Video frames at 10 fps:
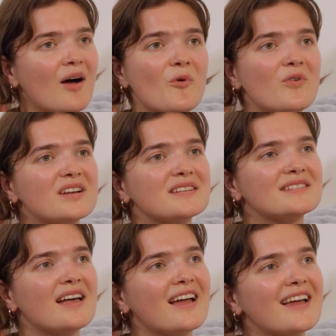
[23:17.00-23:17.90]
I'm
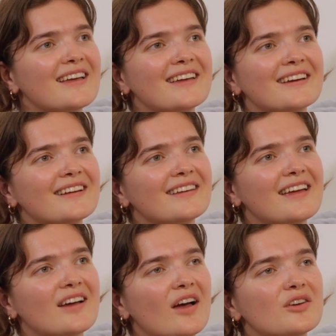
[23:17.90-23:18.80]
always like
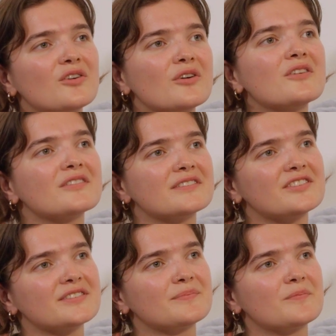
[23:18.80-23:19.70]
I could
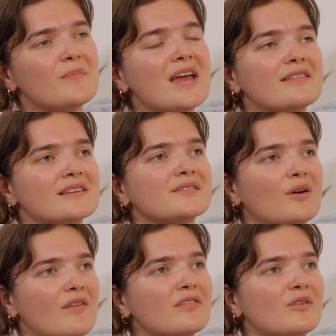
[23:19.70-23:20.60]
just make this a
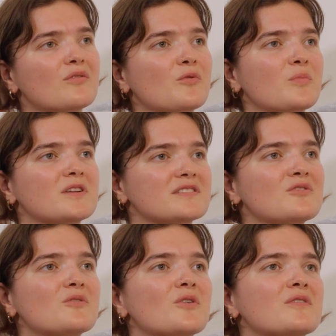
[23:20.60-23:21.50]
graphic novel, but
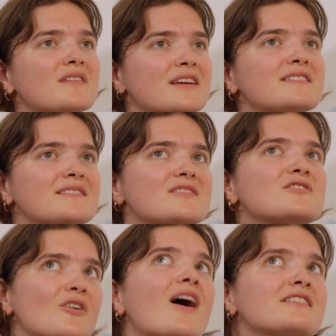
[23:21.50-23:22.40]
it doesn't
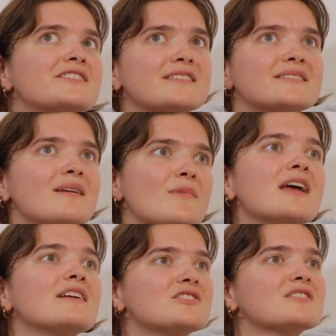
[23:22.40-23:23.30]
scratch the same
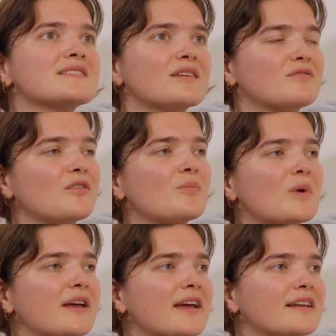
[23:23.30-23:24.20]
itch as like
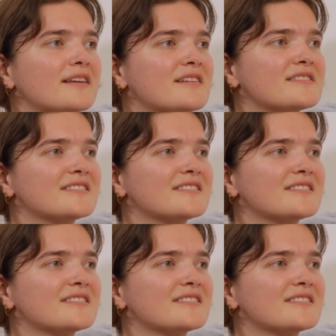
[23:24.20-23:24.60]
filmmaking does.